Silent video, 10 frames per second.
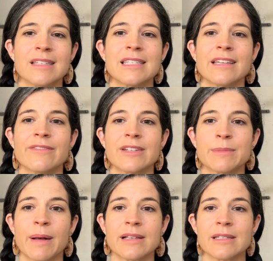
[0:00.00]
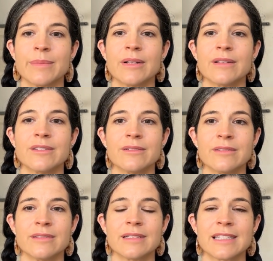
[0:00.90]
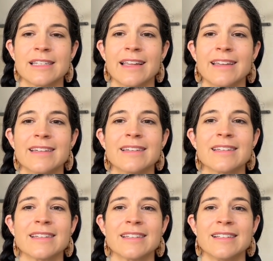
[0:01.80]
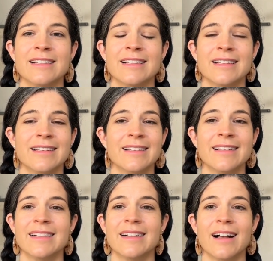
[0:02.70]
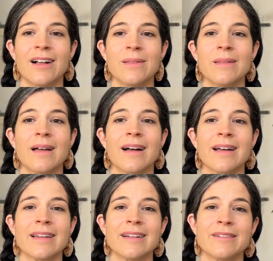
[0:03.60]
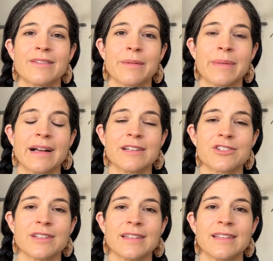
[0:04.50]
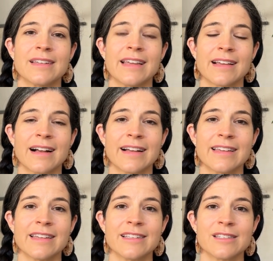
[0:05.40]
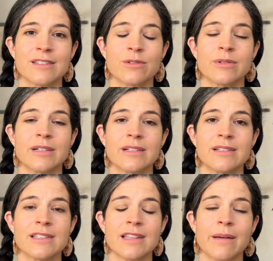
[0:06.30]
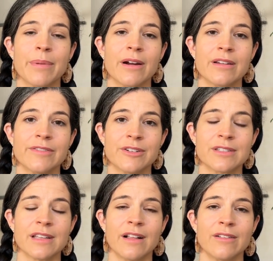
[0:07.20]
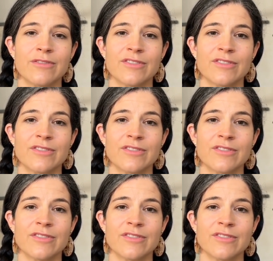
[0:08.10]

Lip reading: See if it's possible to extend a lot of compassion and kindness towards that part of yourself.